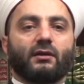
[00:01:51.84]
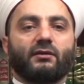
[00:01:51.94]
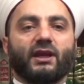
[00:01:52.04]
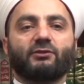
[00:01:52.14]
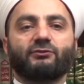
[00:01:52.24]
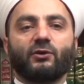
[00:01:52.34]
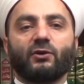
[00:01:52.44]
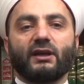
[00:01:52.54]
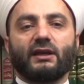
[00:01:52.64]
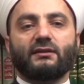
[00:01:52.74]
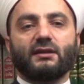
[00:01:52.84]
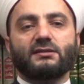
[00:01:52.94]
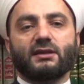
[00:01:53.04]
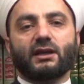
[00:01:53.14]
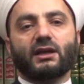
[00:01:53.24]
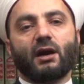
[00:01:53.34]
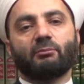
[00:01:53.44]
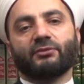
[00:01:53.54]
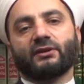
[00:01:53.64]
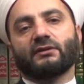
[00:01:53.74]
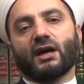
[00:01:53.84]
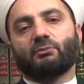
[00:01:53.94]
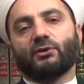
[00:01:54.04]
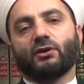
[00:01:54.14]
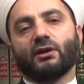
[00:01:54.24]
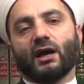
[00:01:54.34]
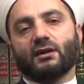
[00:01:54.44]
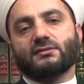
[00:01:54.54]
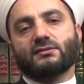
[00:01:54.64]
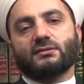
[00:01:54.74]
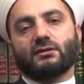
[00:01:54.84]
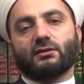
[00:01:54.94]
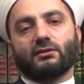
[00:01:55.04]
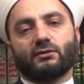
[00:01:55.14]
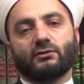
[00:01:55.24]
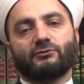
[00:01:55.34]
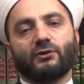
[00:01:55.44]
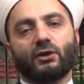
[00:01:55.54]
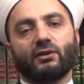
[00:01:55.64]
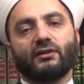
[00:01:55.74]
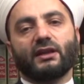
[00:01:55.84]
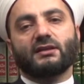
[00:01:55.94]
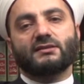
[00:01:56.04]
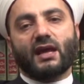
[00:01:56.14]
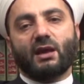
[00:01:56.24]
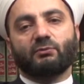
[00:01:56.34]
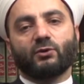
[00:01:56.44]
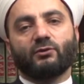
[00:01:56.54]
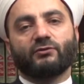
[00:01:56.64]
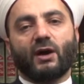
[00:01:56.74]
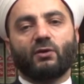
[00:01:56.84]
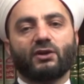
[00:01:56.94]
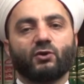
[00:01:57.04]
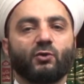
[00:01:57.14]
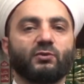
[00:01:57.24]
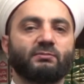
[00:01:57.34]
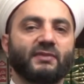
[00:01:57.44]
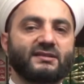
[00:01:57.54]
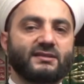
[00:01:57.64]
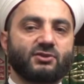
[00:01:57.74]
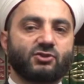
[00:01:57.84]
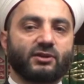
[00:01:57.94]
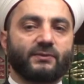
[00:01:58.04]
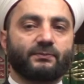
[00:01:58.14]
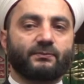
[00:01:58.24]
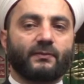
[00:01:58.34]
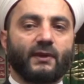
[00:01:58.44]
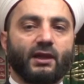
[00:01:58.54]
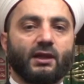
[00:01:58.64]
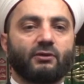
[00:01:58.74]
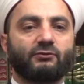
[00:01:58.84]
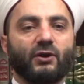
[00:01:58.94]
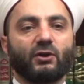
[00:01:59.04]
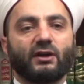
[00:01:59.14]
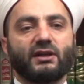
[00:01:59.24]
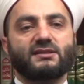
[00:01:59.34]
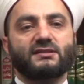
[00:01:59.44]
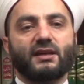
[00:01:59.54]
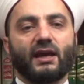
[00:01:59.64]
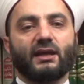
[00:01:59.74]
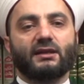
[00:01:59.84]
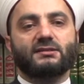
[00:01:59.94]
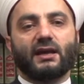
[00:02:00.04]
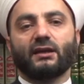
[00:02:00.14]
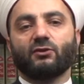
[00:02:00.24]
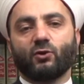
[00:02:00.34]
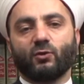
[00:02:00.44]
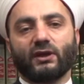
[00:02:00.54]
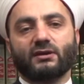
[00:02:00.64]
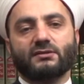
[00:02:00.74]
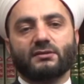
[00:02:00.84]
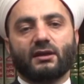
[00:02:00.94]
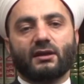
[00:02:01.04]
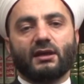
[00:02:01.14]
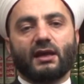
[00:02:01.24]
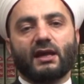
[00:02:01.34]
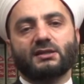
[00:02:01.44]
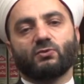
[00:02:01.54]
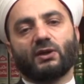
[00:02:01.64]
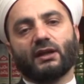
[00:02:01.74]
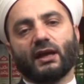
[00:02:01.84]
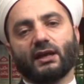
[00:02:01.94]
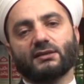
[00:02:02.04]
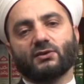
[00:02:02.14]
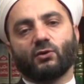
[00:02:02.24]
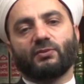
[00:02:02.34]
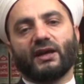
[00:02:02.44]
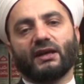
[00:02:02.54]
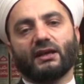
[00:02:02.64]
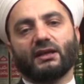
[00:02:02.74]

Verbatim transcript: Therefore, it is incumbent upon us to follow the example of our noble Messenger, follow his sayings and doings, as well as obeying